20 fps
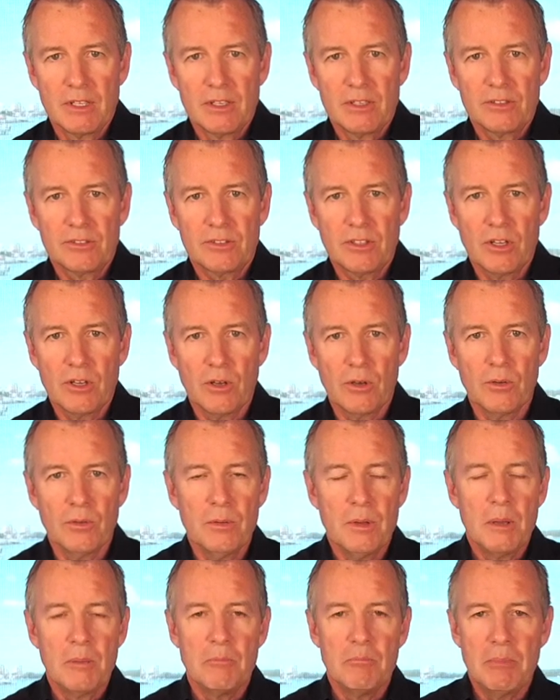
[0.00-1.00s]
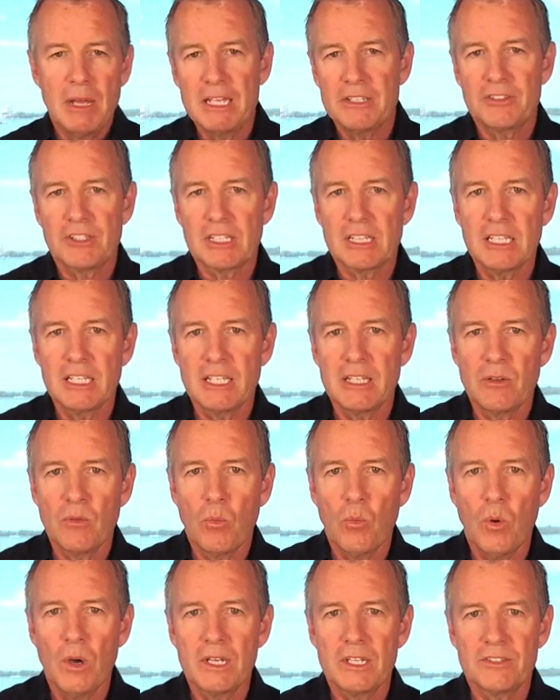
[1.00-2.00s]
So basically,
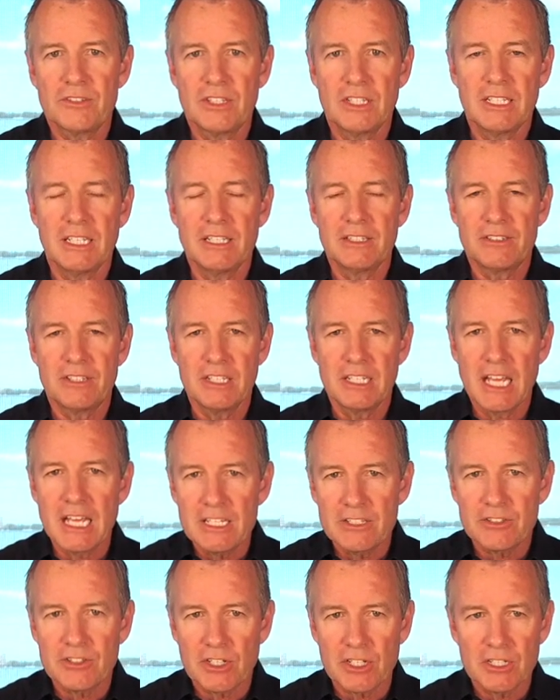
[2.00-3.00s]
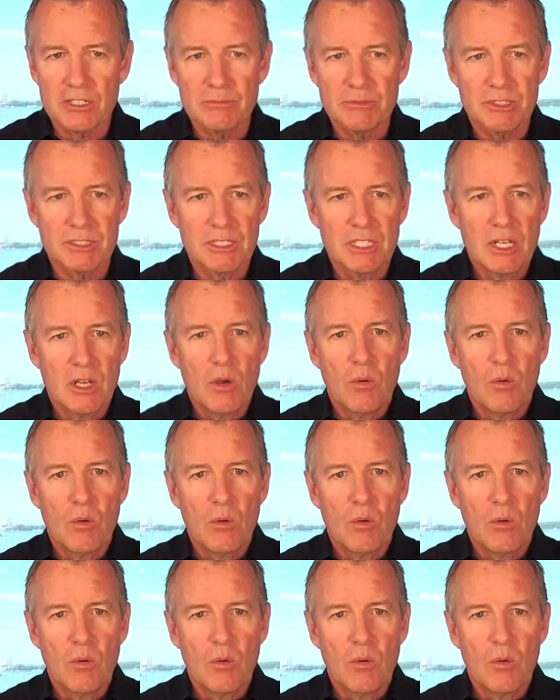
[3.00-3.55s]
what is it in today's terms?